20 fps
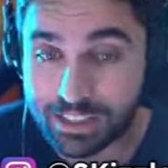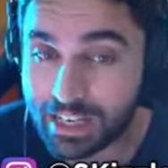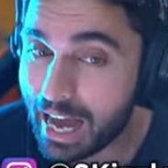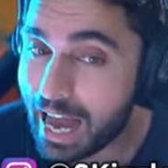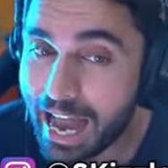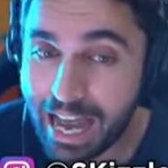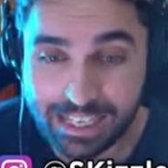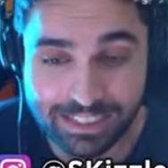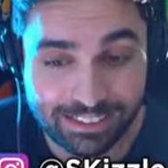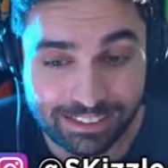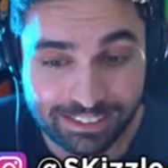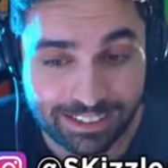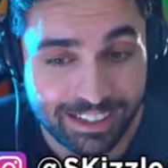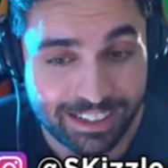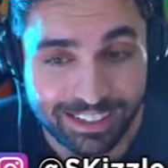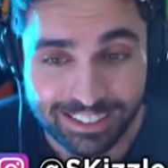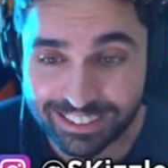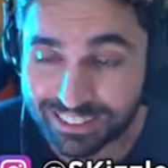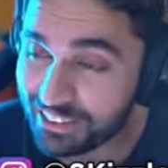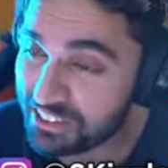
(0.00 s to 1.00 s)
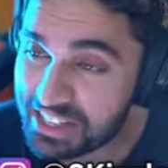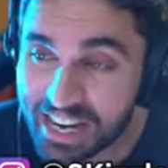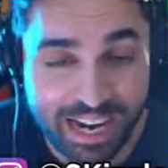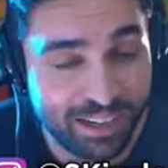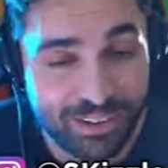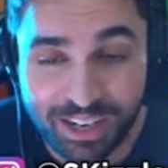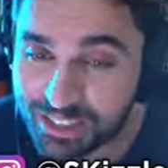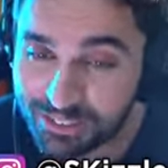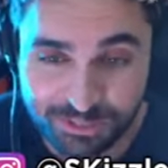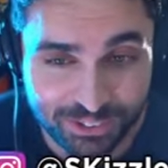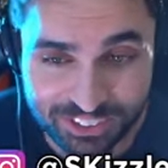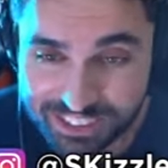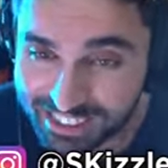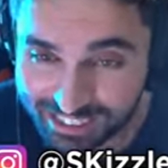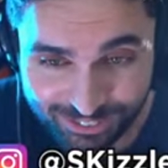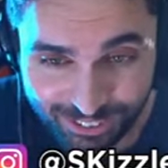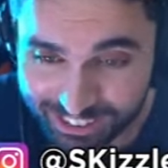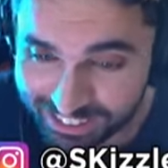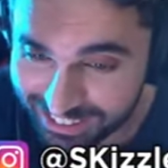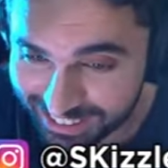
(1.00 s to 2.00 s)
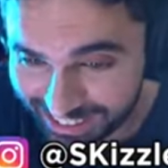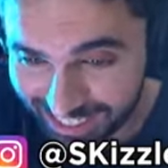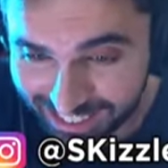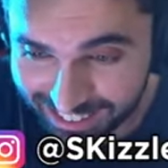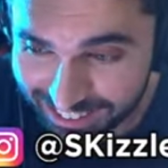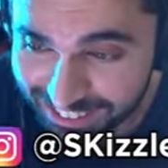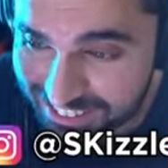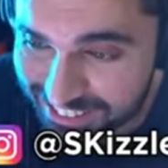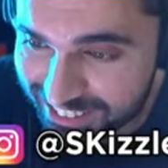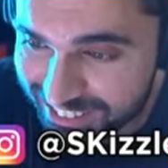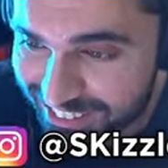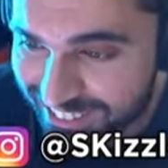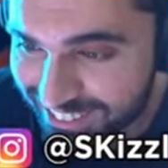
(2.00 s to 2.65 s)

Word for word: guys, you're not ready for this one. Check this.